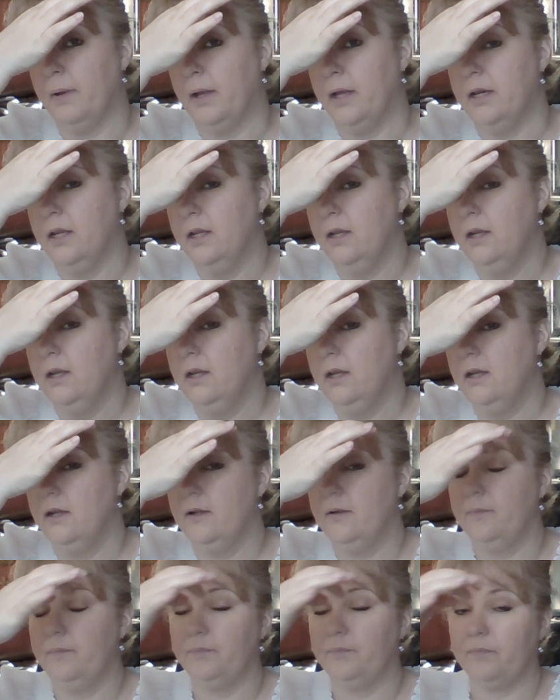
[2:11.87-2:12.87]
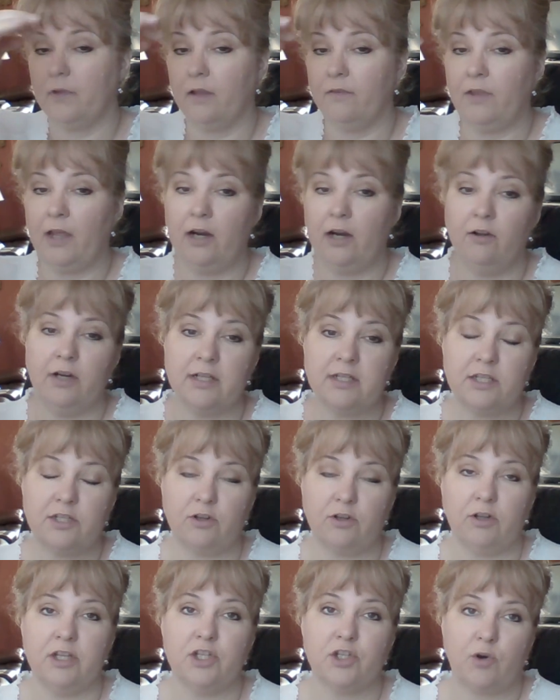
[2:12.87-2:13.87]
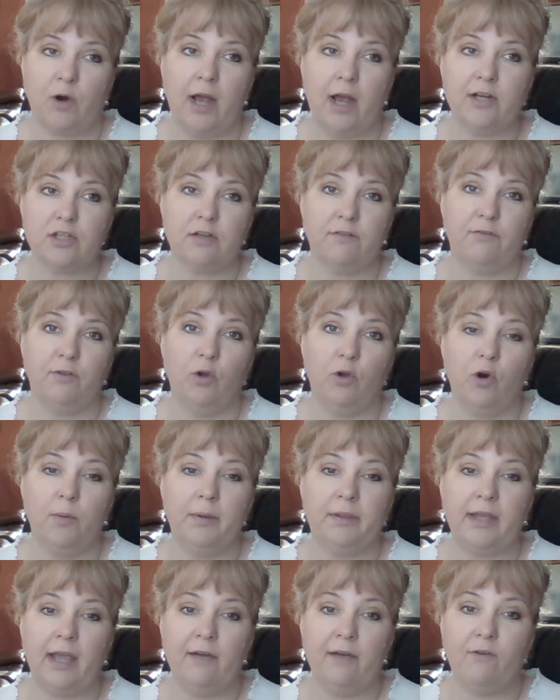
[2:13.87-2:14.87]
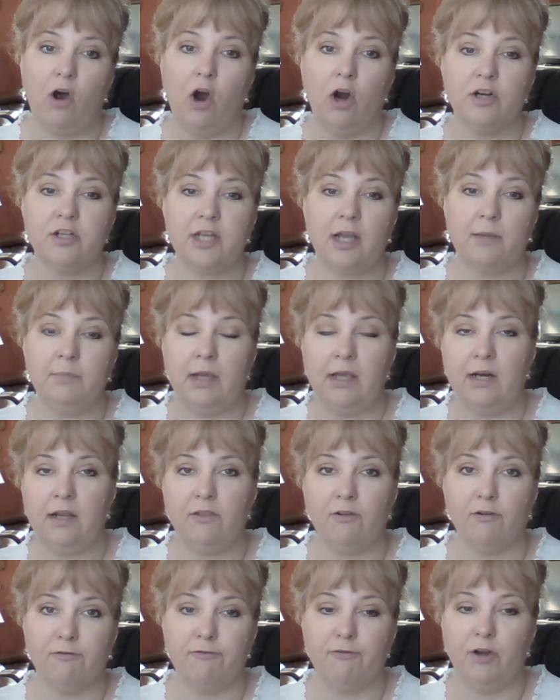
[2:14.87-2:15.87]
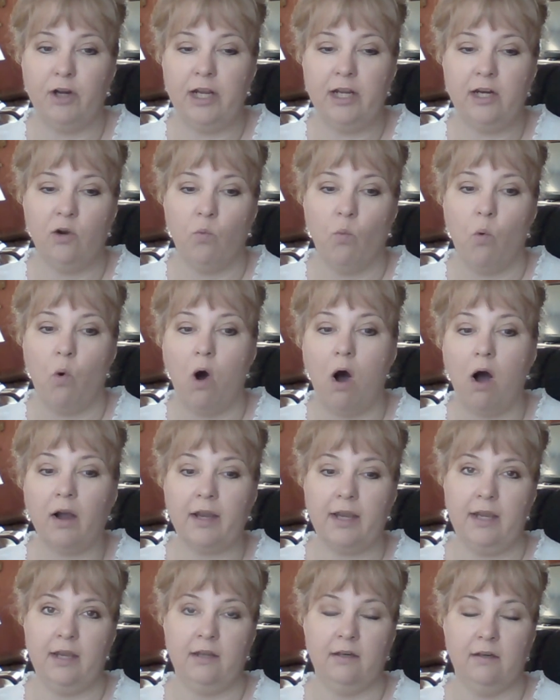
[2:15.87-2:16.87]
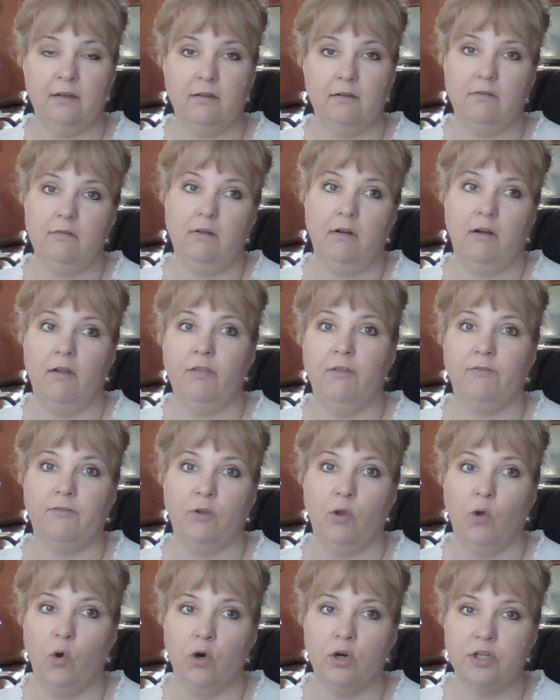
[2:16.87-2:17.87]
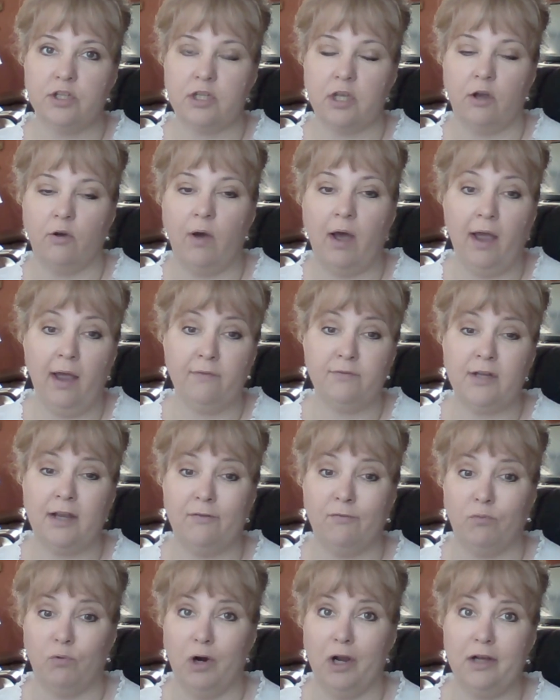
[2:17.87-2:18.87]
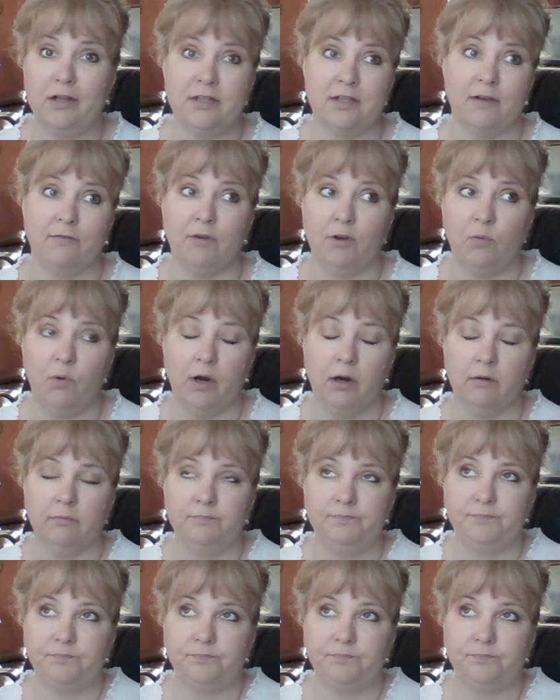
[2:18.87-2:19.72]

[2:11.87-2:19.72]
but they don't necessarily scratch the floor, but they have a hard time getting their footing and walking on the floor. So I have to have rugs everywhere